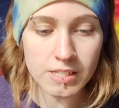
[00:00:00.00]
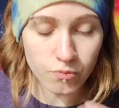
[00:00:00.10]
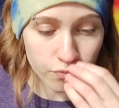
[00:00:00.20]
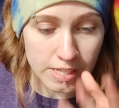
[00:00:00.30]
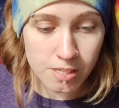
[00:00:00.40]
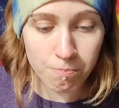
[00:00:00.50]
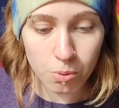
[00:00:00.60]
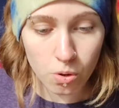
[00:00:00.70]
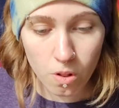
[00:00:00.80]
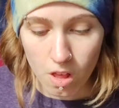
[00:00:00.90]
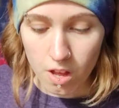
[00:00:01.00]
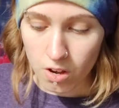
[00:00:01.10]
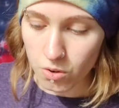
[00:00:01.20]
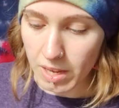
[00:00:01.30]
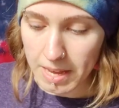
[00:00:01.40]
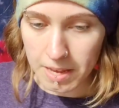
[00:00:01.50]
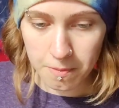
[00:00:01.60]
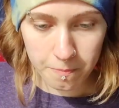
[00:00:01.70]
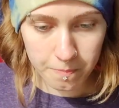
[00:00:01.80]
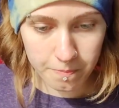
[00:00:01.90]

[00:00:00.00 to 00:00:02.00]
It's visible, okay.